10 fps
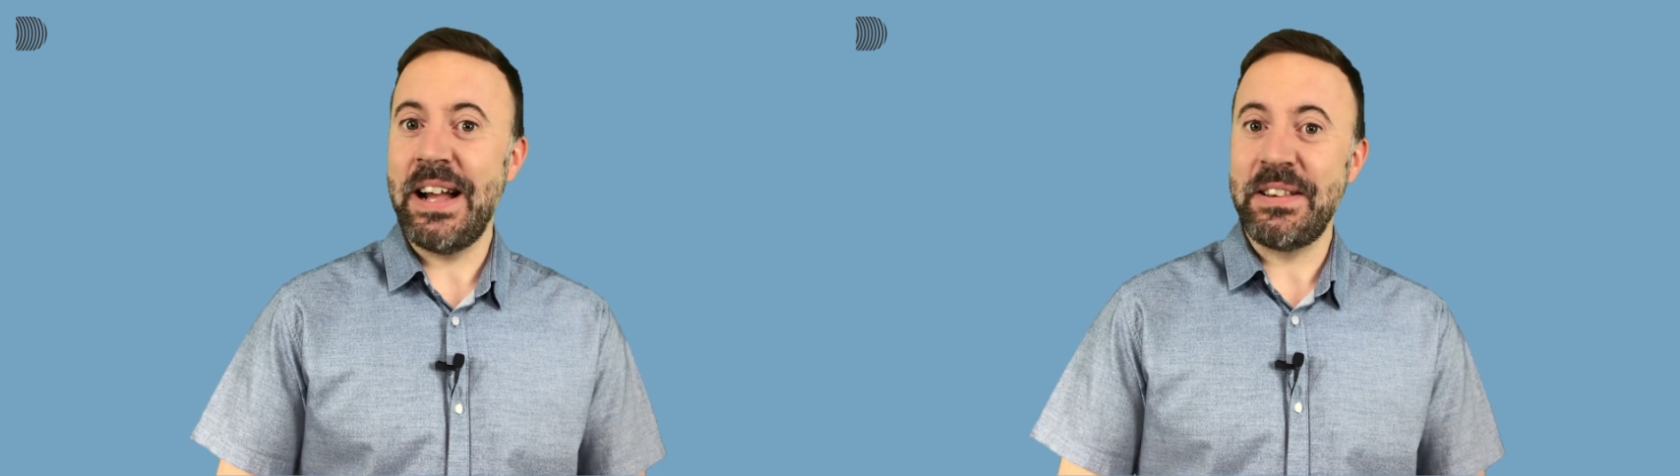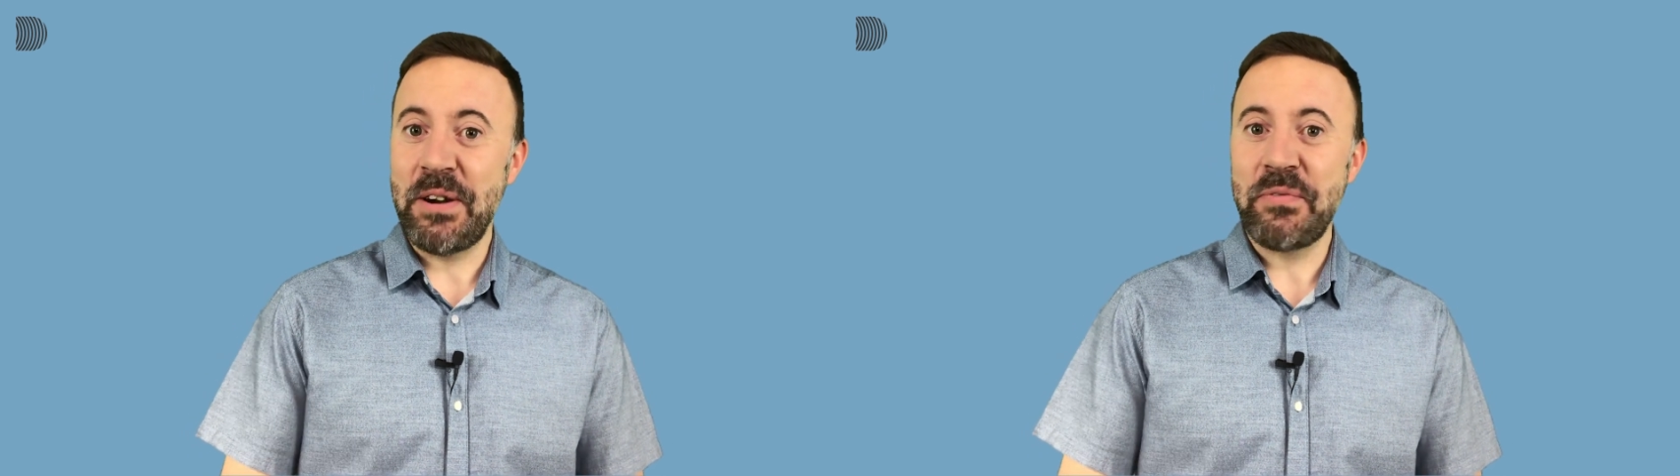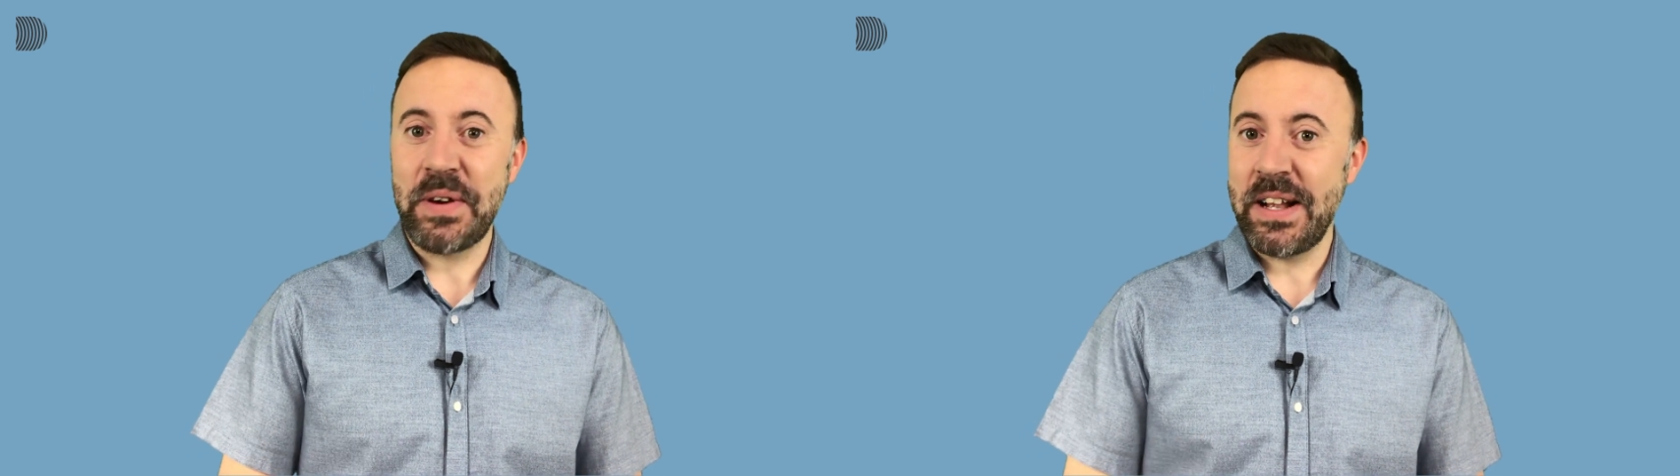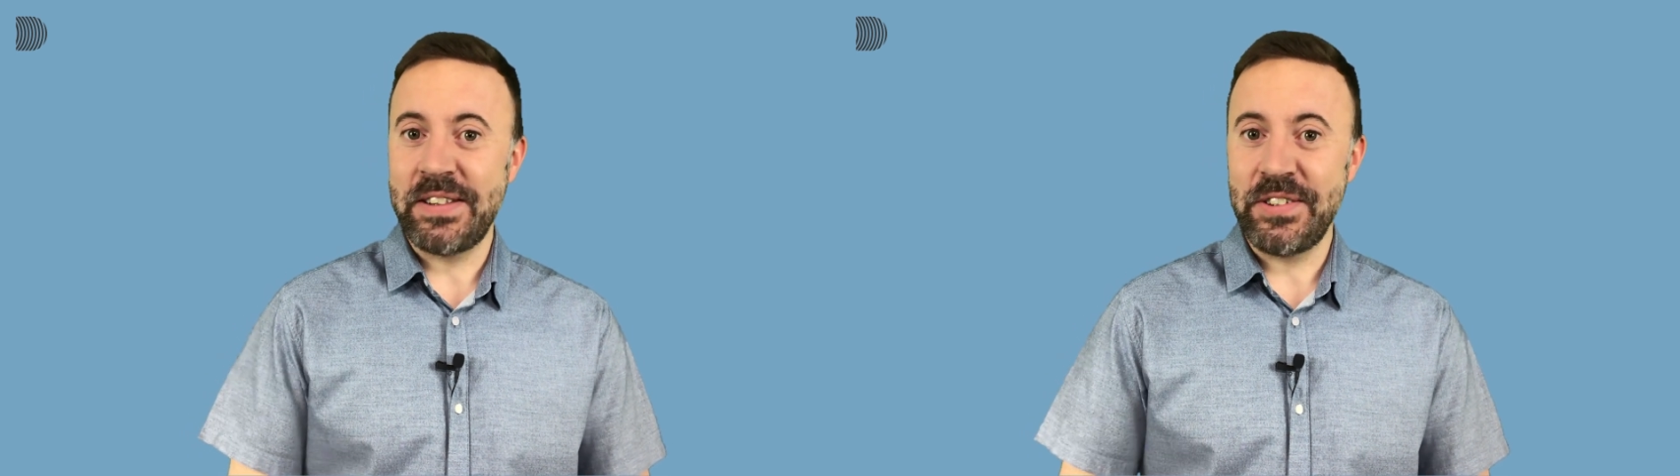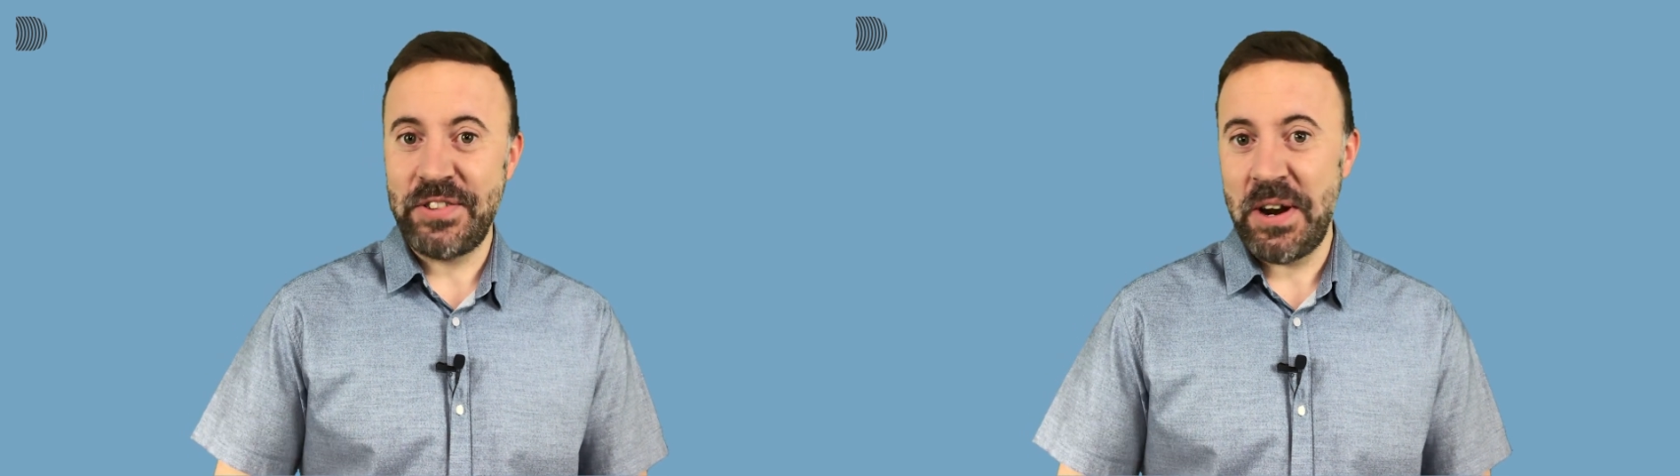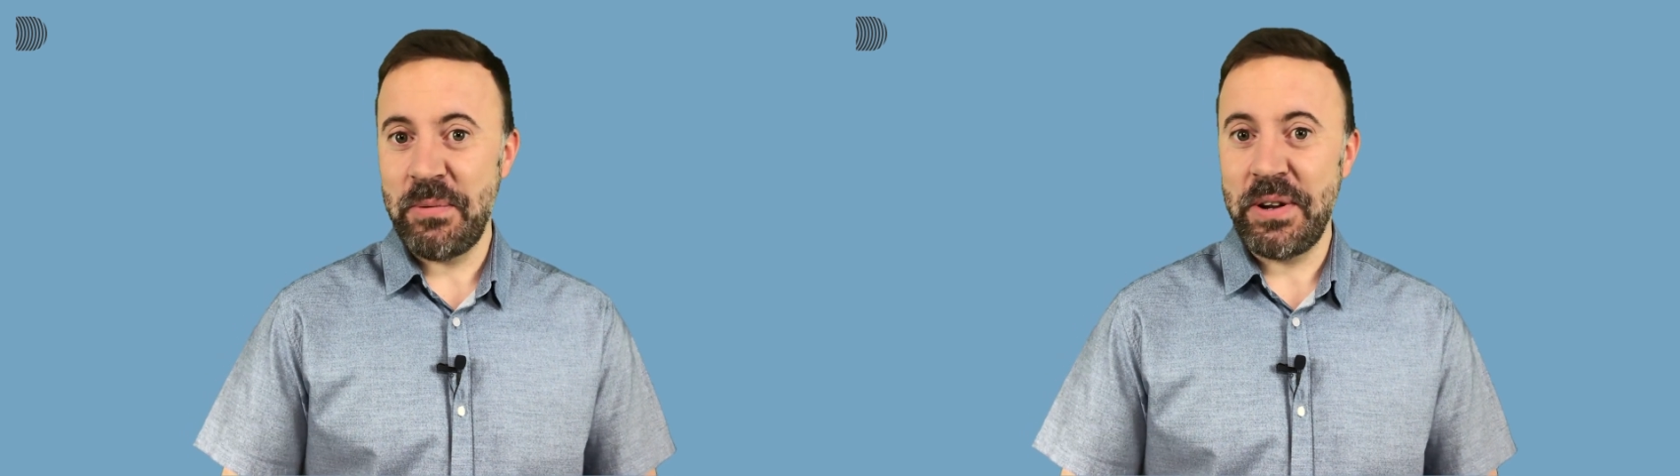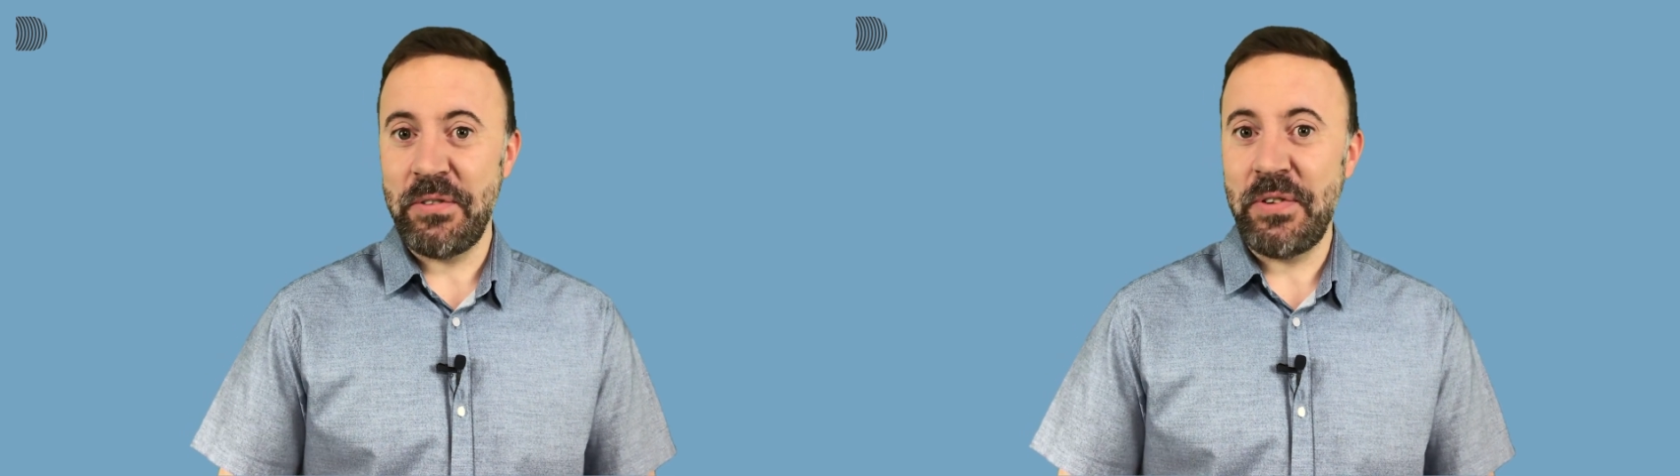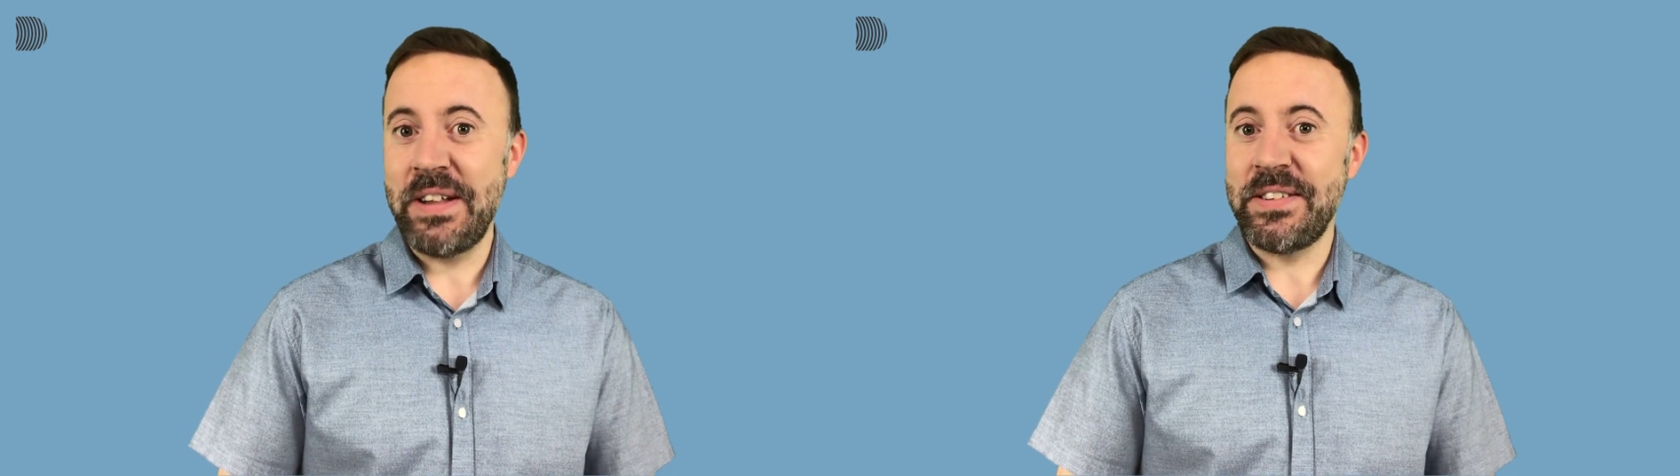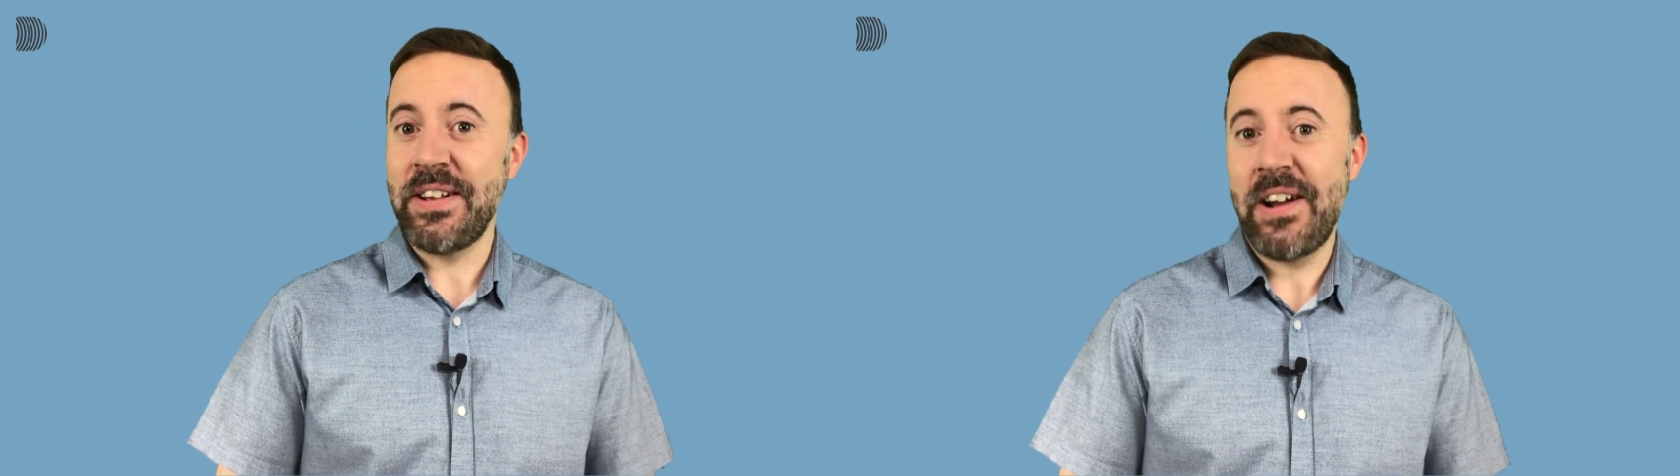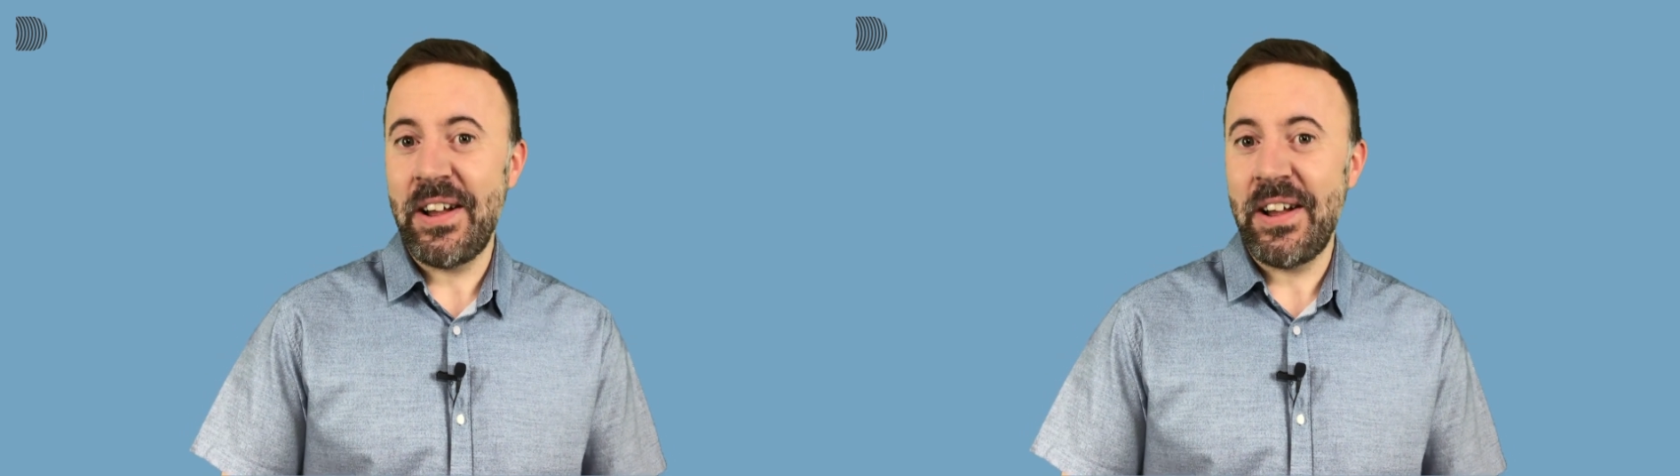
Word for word: and don't forget to share with your friends and